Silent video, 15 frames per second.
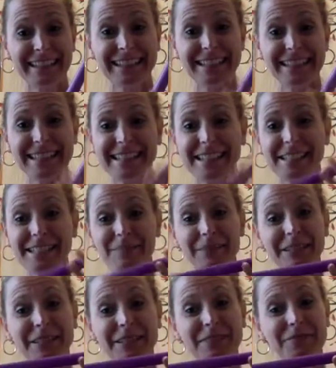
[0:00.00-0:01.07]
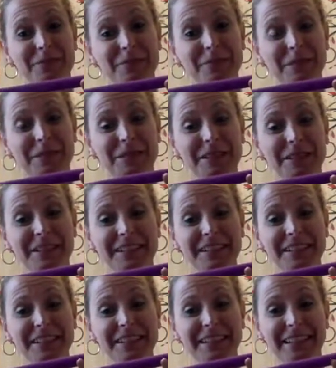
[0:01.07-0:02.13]
Does this one look familiar?
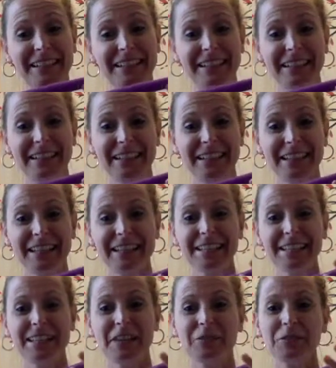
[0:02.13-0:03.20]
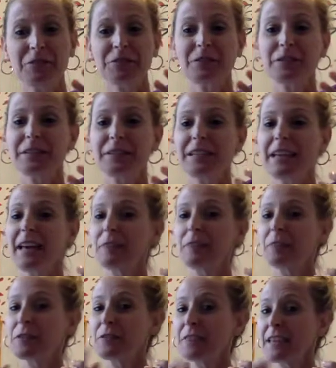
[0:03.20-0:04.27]
Tell your learning guide what
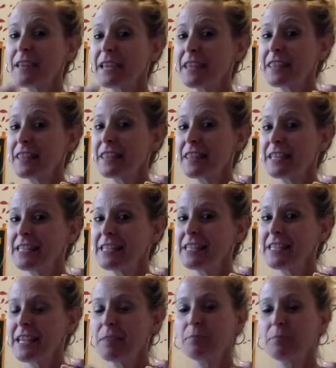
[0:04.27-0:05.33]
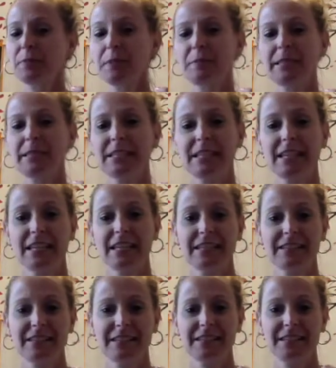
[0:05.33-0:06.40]
you think this implement
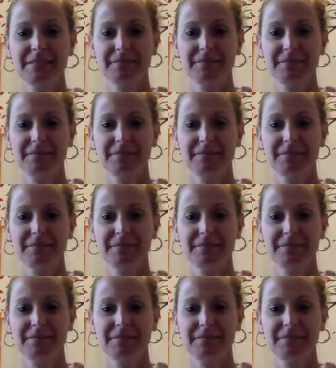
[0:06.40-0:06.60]
is.